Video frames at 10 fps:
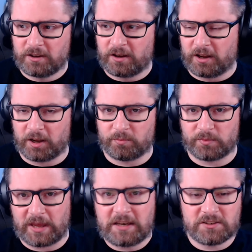
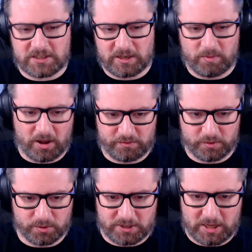in Cinema
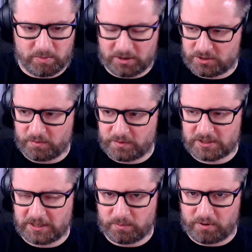4D, but it's
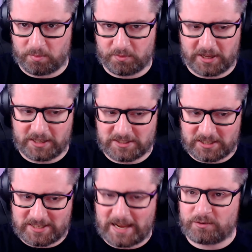obviously a problem that
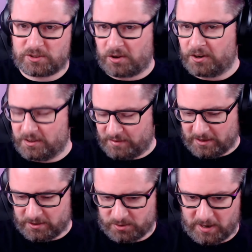exists outside of it
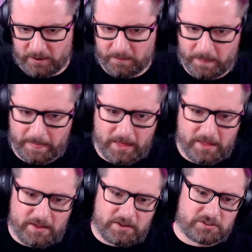as well.
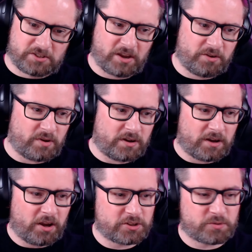So
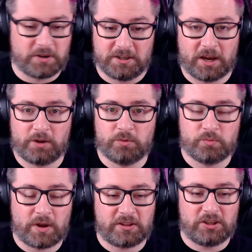I just wanted to know
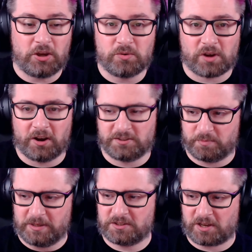whether you guys have
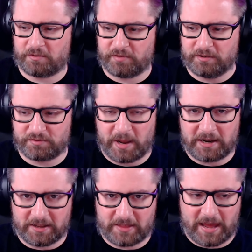been suffering from
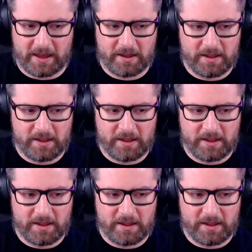any of that